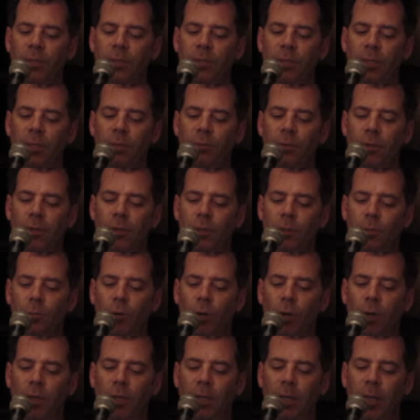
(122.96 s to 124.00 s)
TVs
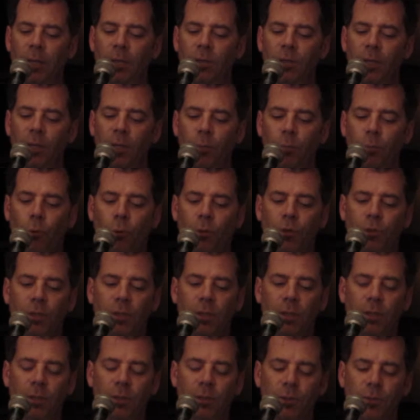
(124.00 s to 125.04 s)
broadcasting in
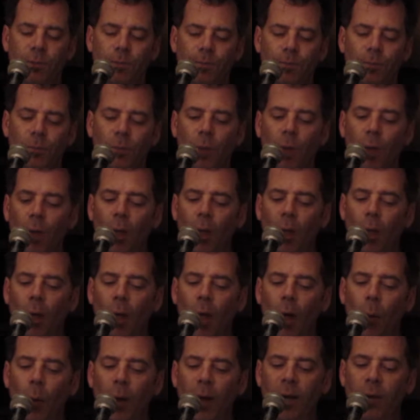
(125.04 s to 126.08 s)
Portuguese.
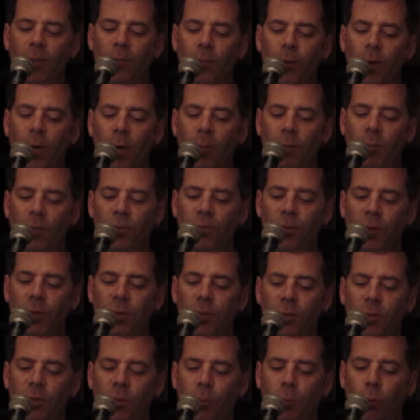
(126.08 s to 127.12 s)
I waited for him to
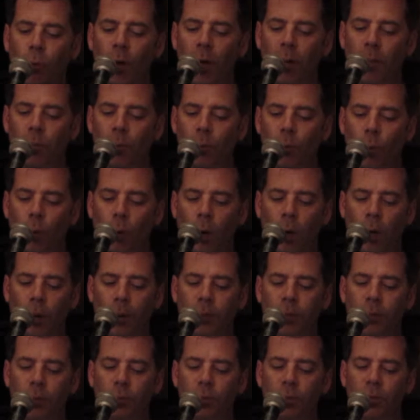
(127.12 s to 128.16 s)
finish his point, but
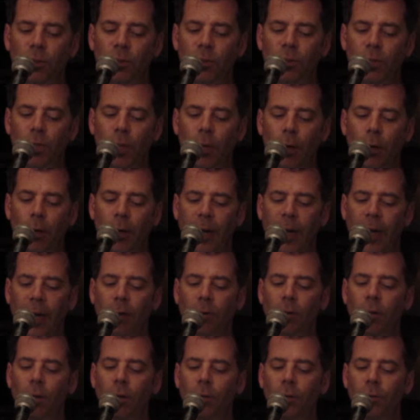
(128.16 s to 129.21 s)
Wallace was staring
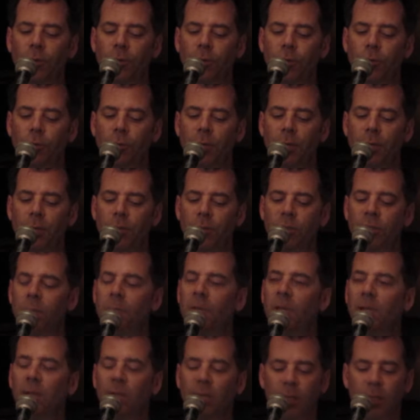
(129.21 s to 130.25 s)
out onto the street,
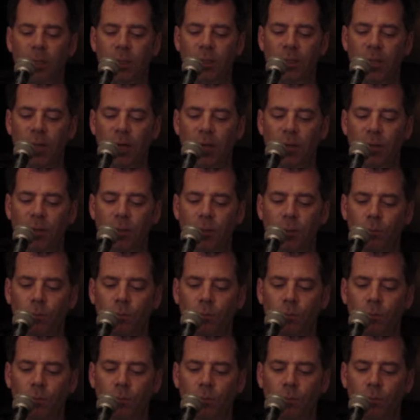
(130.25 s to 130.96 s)
seemingly content.